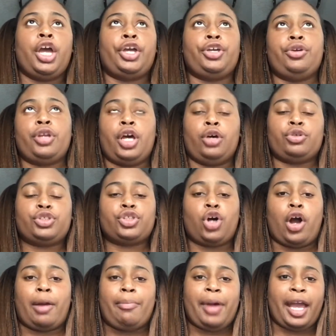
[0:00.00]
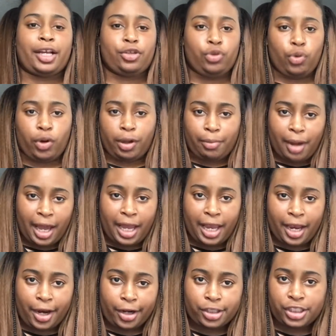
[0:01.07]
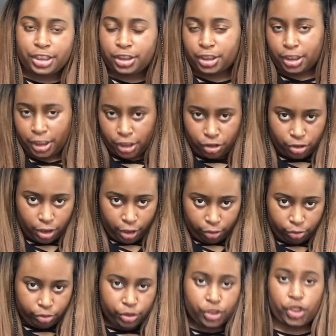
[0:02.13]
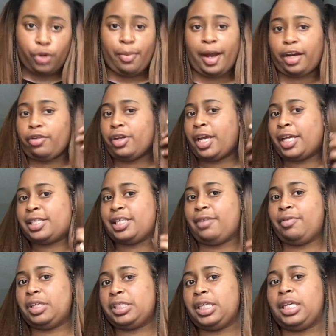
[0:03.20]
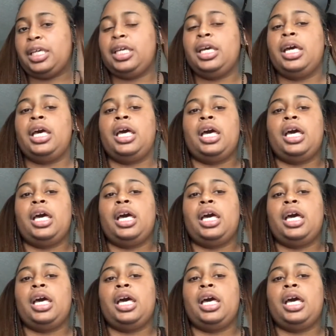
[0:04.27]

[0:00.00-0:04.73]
you know, start back doing my hair just to, you know, show my creativity